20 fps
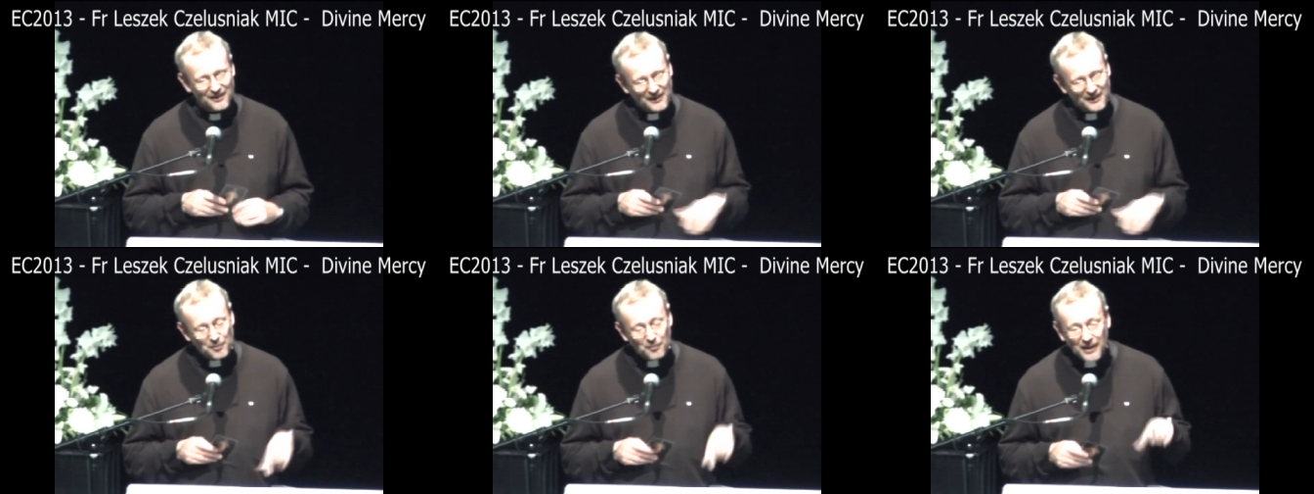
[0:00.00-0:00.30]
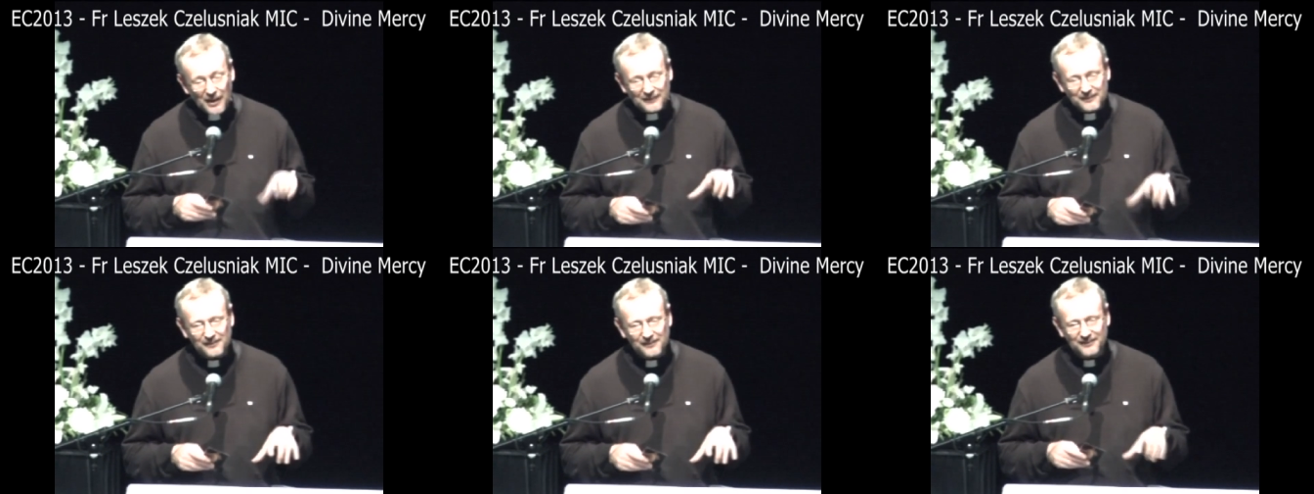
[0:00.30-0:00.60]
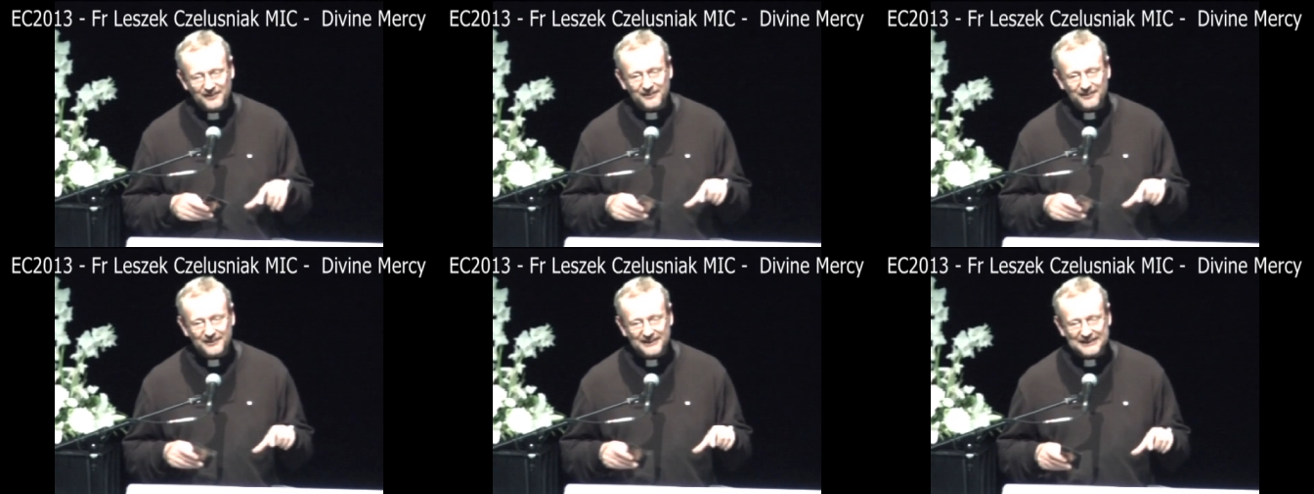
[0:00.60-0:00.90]
the Mother
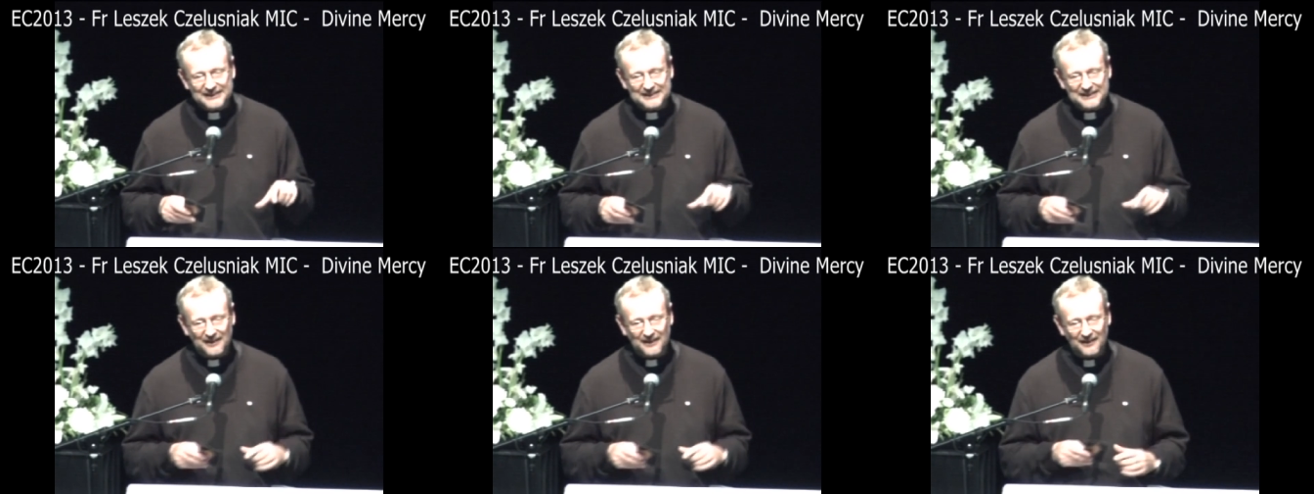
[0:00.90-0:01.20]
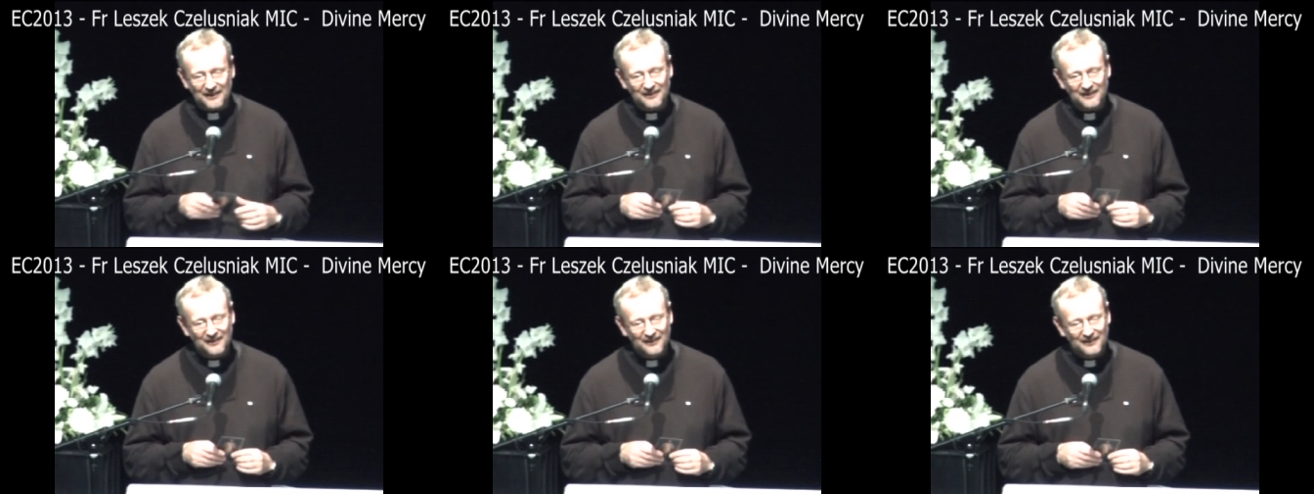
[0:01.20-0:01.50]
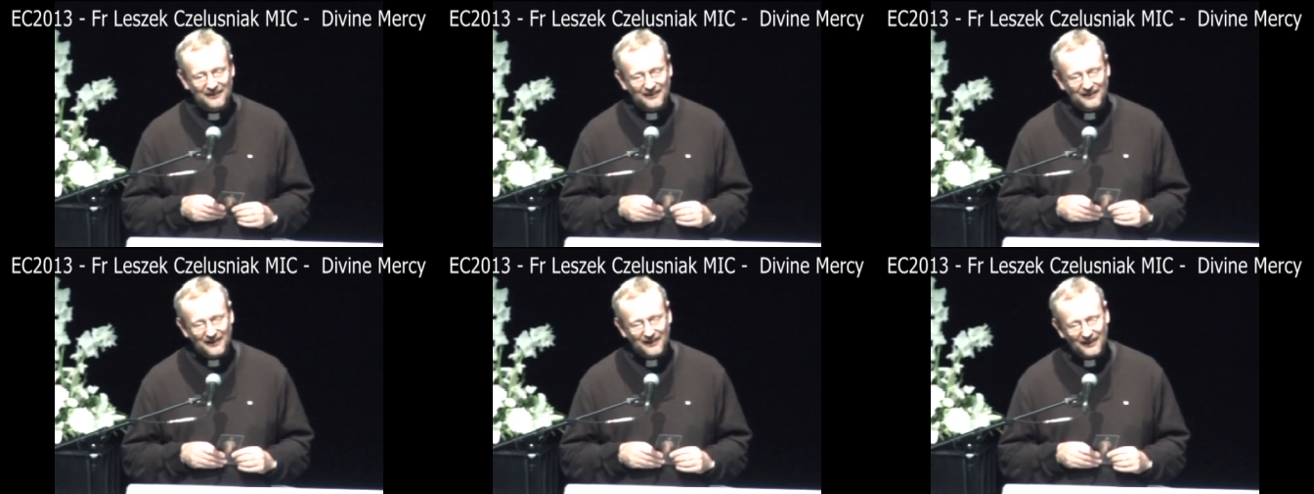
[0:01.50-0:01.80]
Teresa
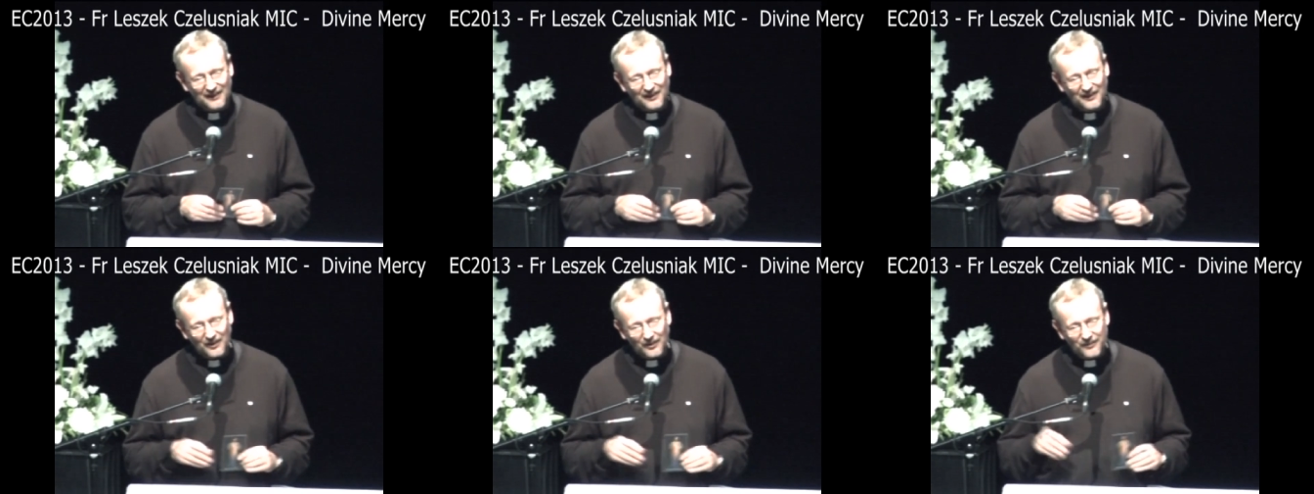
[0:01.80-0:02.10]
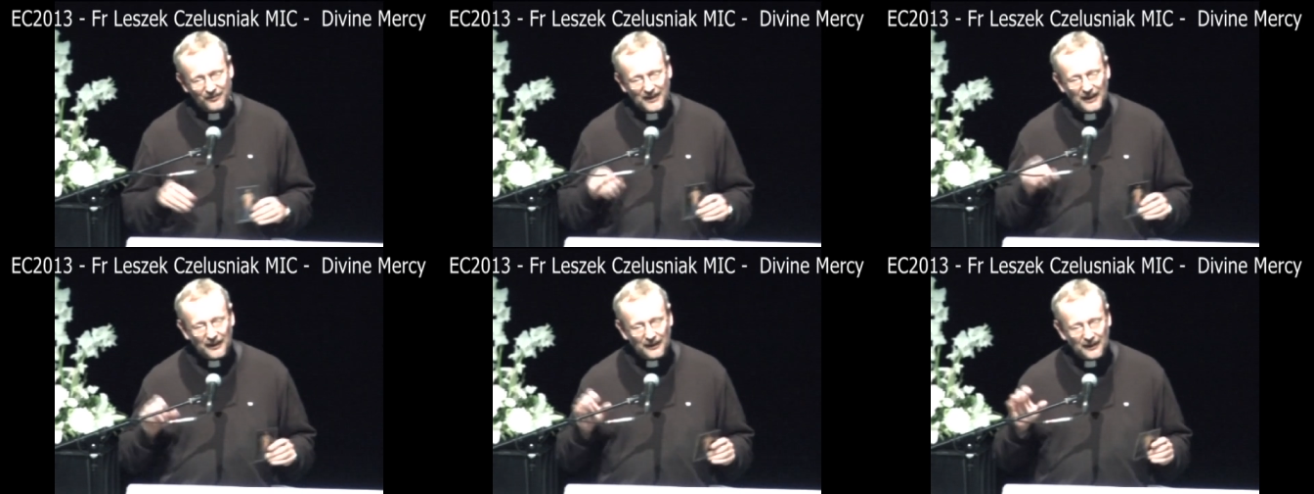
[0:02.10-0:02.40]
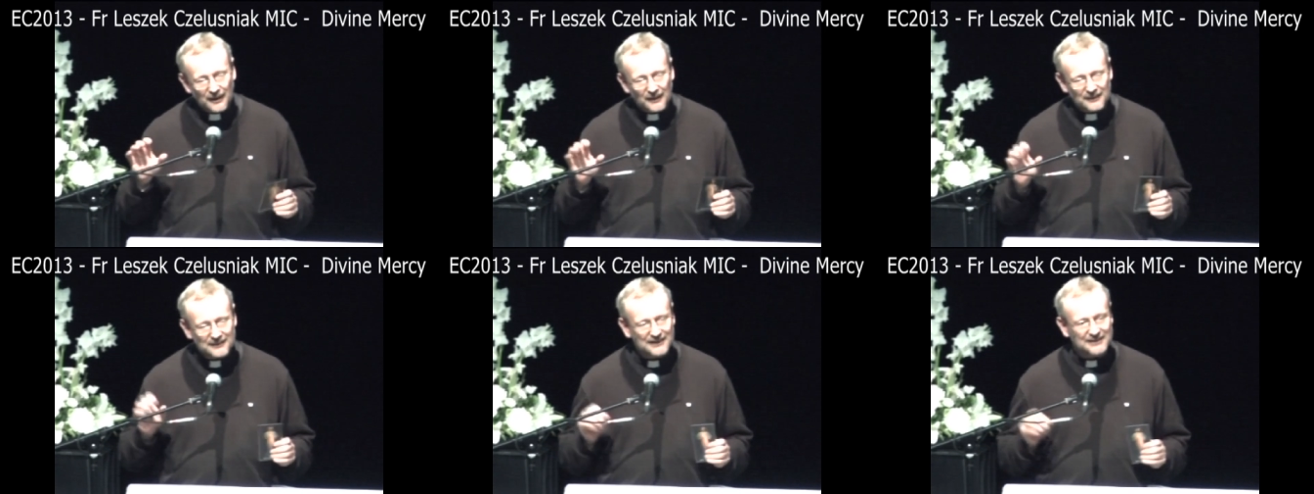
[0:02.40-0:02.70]
uh, of
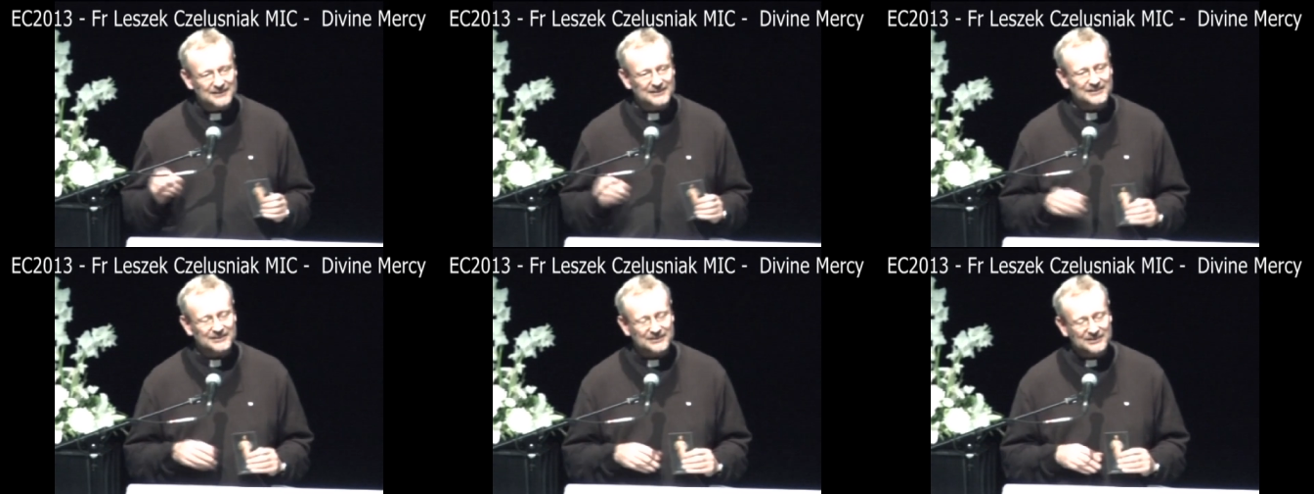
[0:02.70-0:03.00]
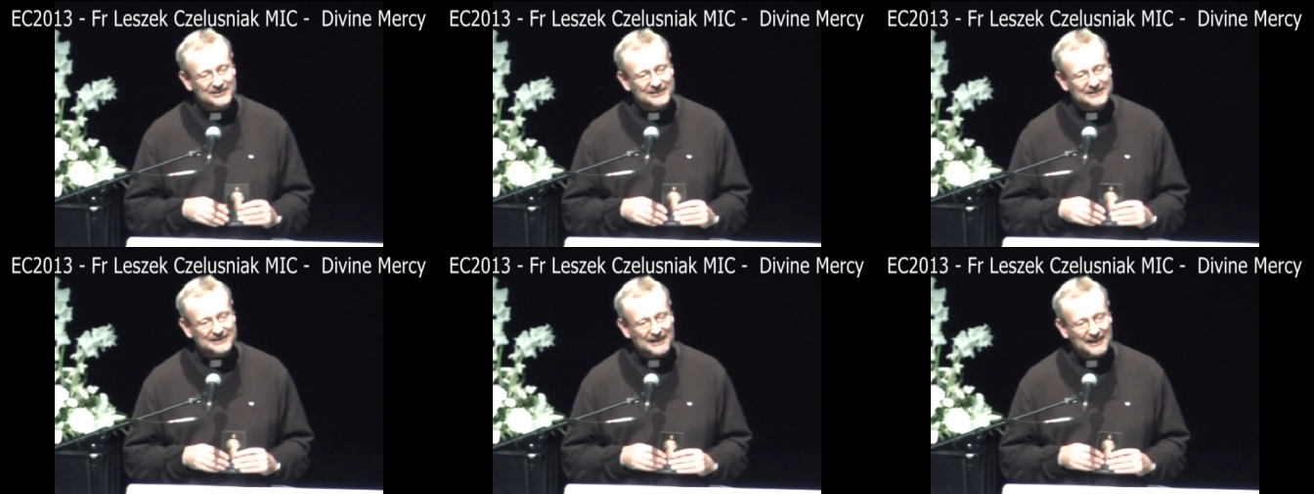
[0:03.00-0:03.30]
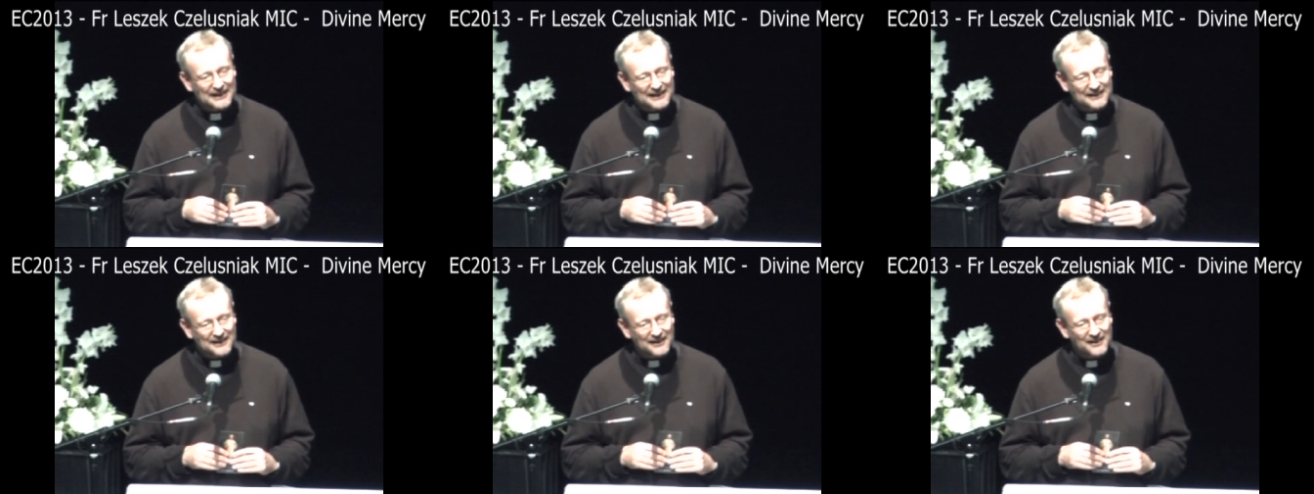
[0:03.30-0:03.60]
Calcutta, she
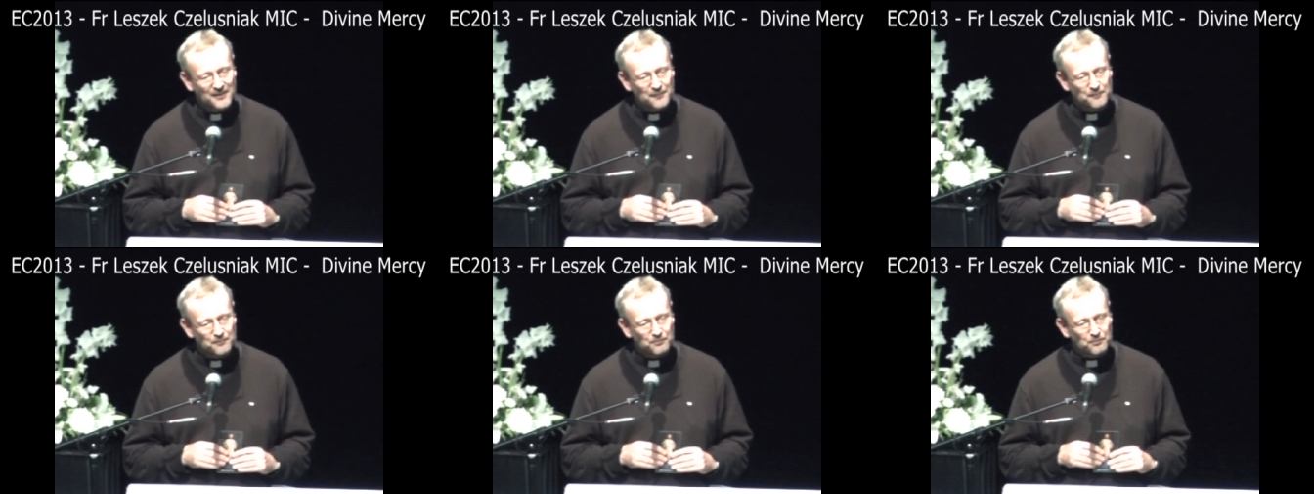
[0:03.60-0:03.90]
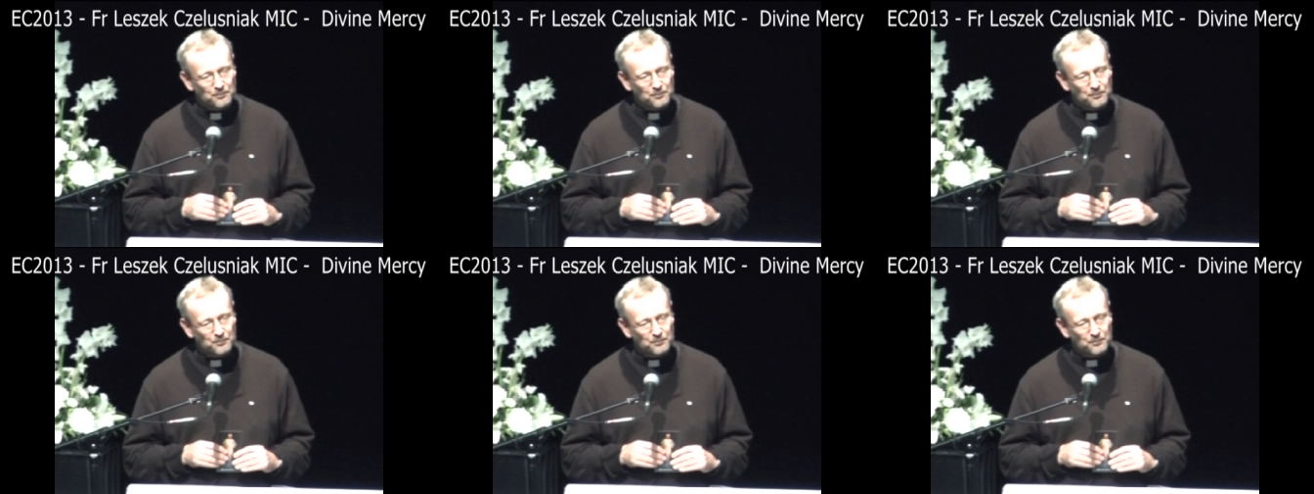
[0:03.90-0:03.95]
said,